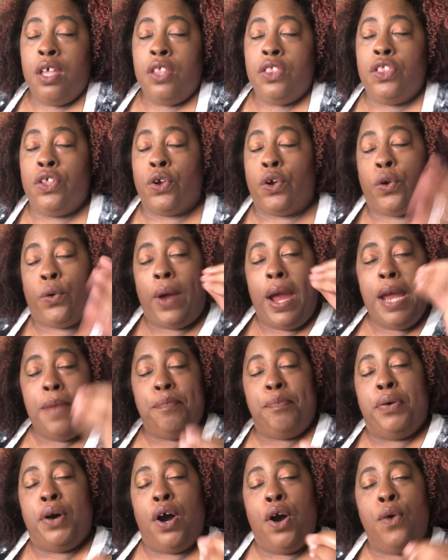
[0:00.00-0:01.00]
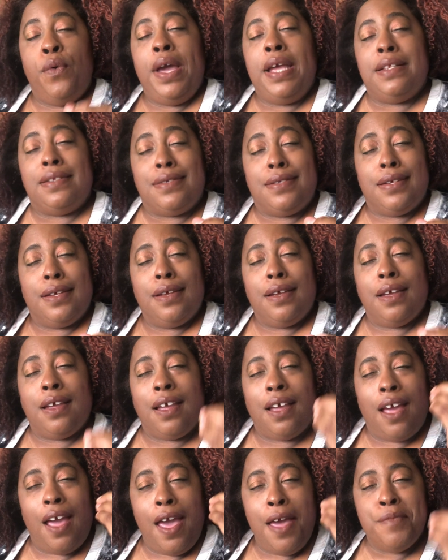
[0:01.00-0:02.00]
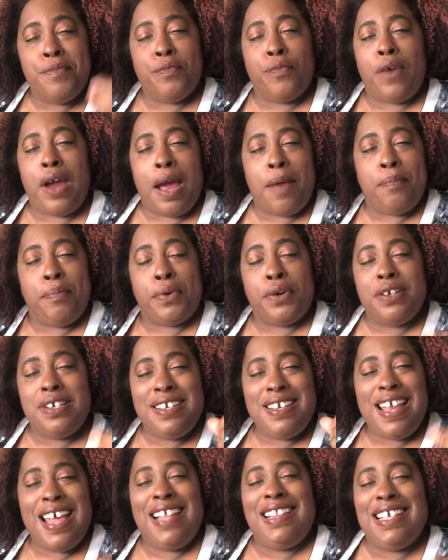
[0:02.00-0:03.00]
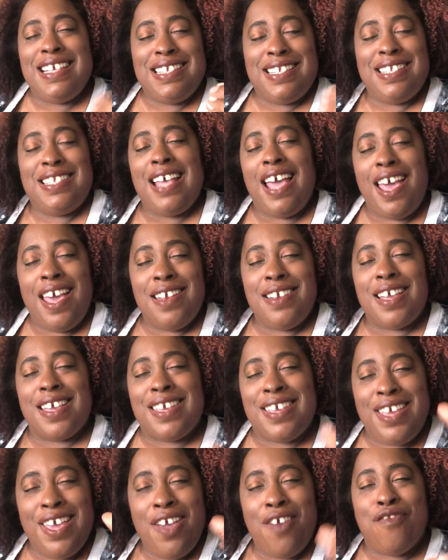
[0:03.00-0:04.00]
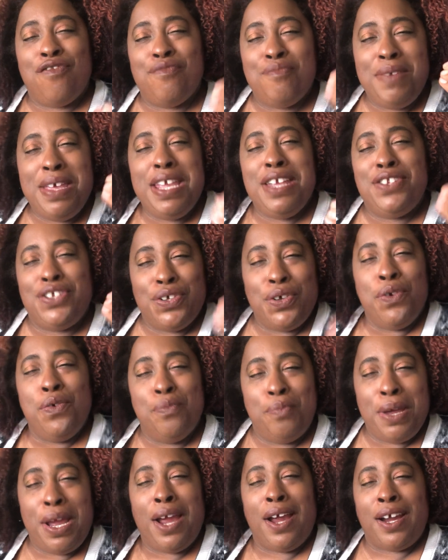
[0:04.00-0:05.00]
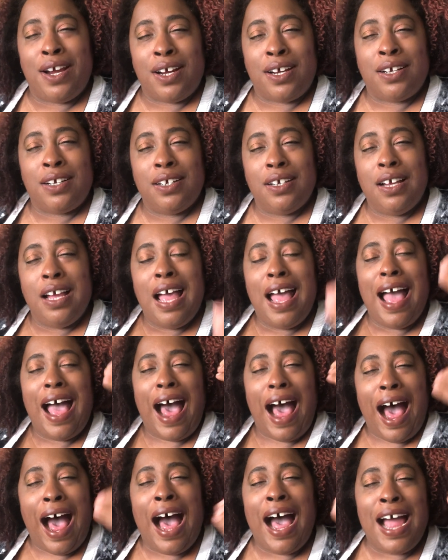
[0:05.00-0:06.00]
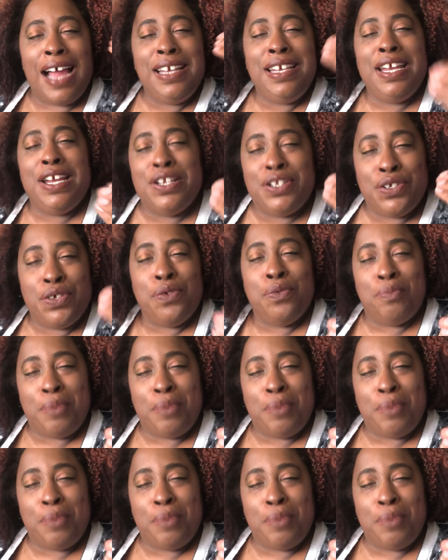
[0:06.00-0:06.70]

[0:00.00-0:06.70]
The great poet and rapper Nelly said, "Give me two pair. I need two